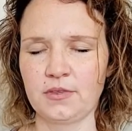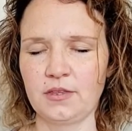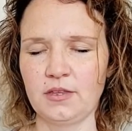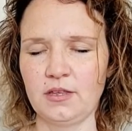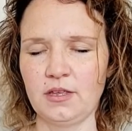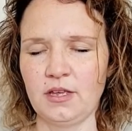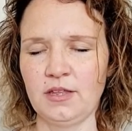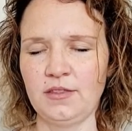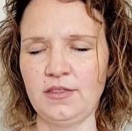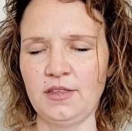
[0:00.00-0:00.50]

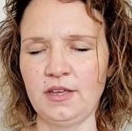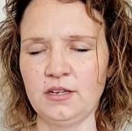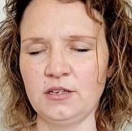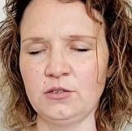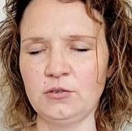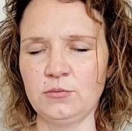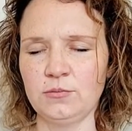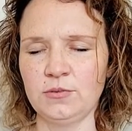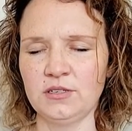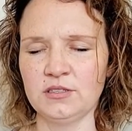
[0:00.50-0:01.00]
And that
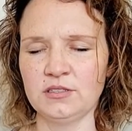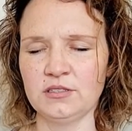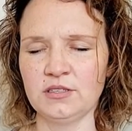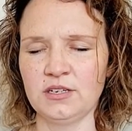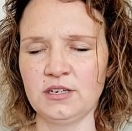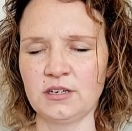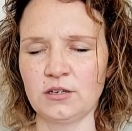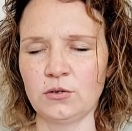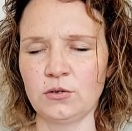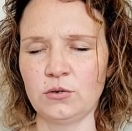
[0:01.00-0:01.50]
you must
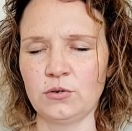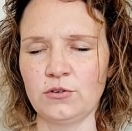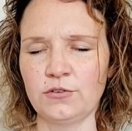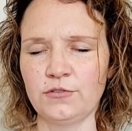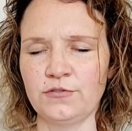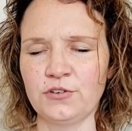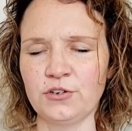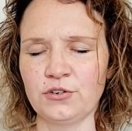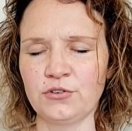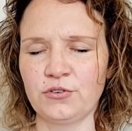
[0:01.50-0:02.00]
let go
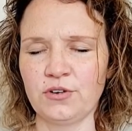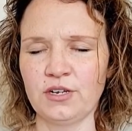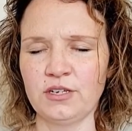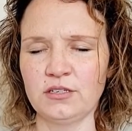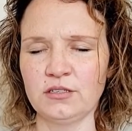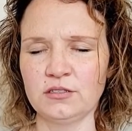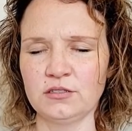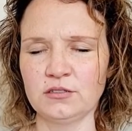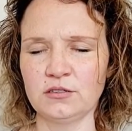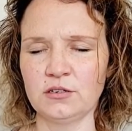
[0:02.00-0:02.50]
of your
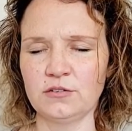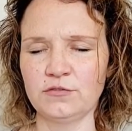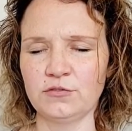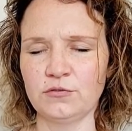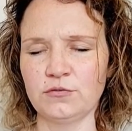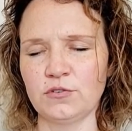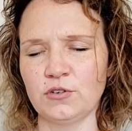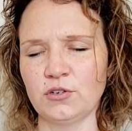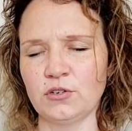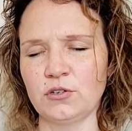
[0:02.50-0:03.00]
greatest love
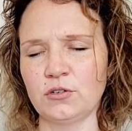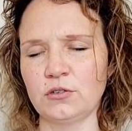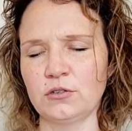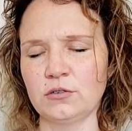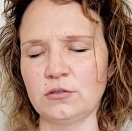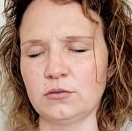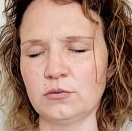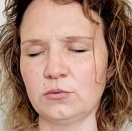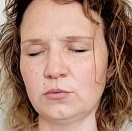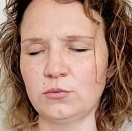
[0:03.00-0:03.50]
of
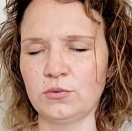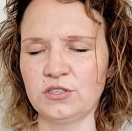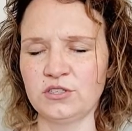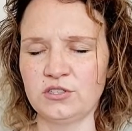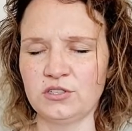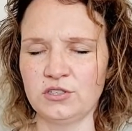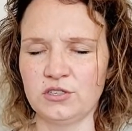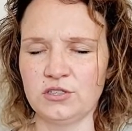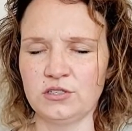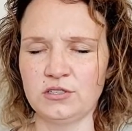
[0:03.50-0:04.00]
all
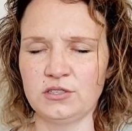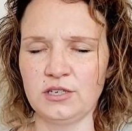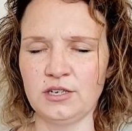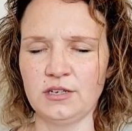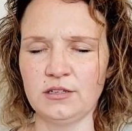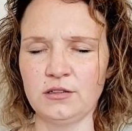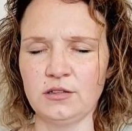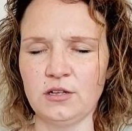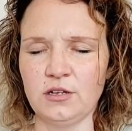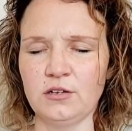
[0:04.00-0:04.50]
which is
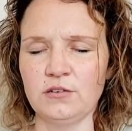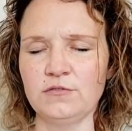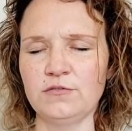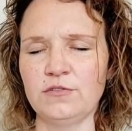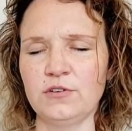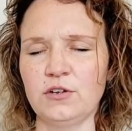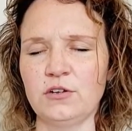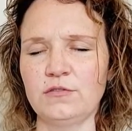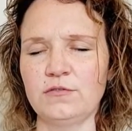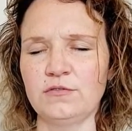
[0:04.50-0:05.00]
a love
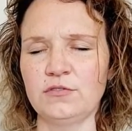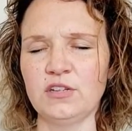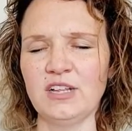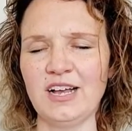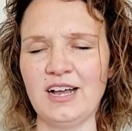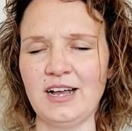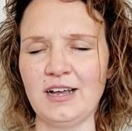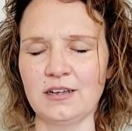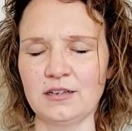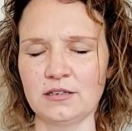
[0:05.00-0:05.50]
of
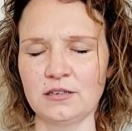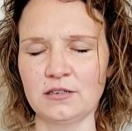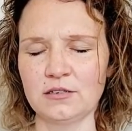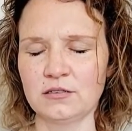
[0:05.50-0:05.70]
lack.